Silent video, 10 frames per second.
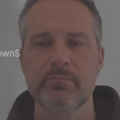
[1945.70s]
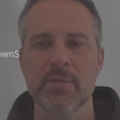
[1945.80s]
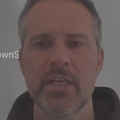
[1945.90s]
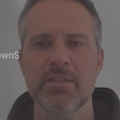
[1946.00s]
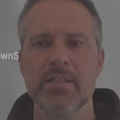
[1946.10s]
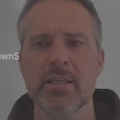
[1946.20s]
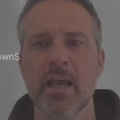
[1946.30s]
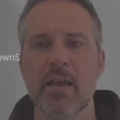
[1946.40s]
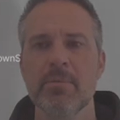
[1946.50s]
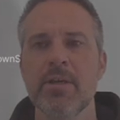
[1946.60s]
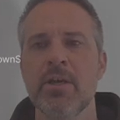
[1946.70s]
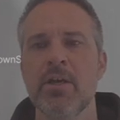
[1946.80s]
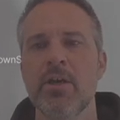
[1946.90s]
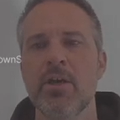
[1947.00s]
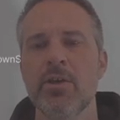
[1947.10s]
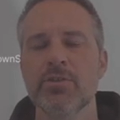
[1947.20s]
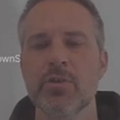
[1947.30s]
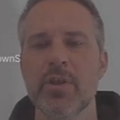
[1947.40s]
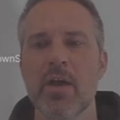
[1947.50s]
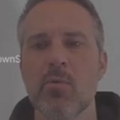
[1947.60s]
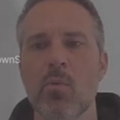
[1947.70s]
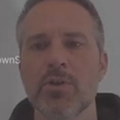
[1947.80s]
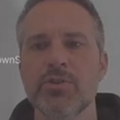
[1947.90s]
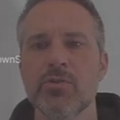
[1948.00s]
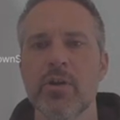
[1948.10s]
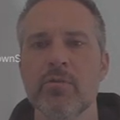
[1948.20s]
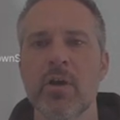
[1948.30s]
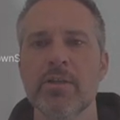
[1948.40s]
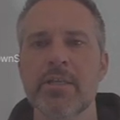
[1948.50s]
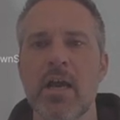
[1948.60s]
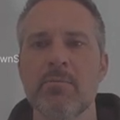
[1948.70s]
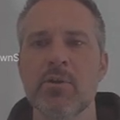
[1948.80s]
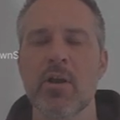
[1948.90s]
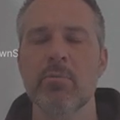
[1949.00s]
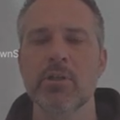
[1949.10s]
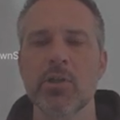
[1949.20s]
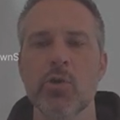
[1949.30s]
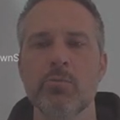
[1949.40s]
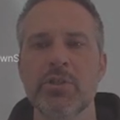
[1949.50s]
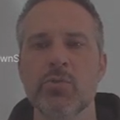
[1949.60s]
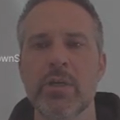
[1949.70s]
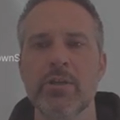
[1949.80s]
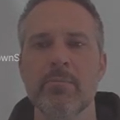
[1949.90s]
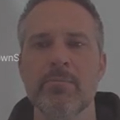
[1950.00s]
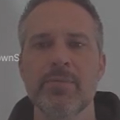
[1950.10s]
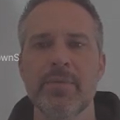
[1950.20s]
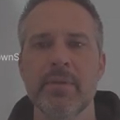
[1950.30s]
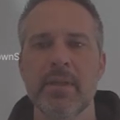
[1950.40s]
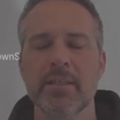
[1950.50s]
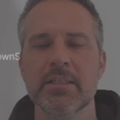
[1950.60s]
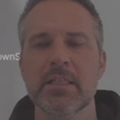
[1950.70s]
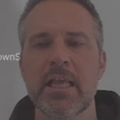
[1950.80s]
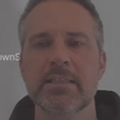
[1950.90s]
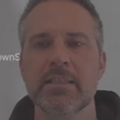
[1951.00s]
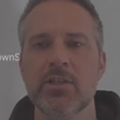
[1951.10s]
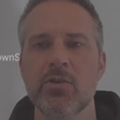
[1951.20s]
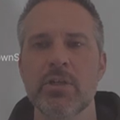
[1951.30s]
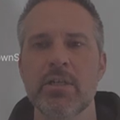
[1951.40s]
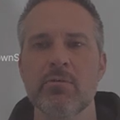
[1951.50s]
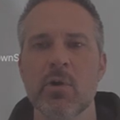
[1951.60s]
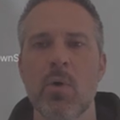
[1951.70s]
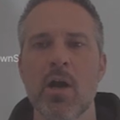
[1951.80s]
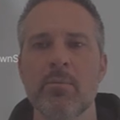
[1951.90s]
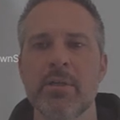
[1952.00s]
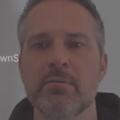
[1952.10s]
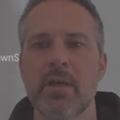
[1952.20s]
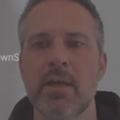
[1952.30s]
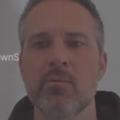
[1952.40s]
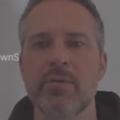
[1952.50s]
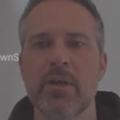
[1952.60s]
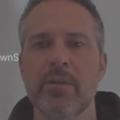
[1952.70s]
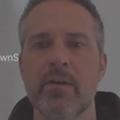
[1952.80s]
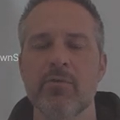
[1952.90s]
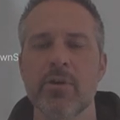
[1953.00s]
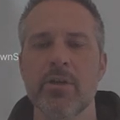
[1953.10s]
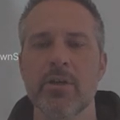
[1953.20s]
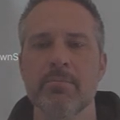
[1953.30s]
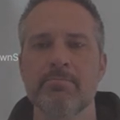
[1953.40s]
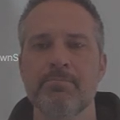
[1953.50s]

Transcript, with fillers: into the game so that once you're at runtime, you're able to load between them. That's a classic Unity requirement, and we've done that for you here.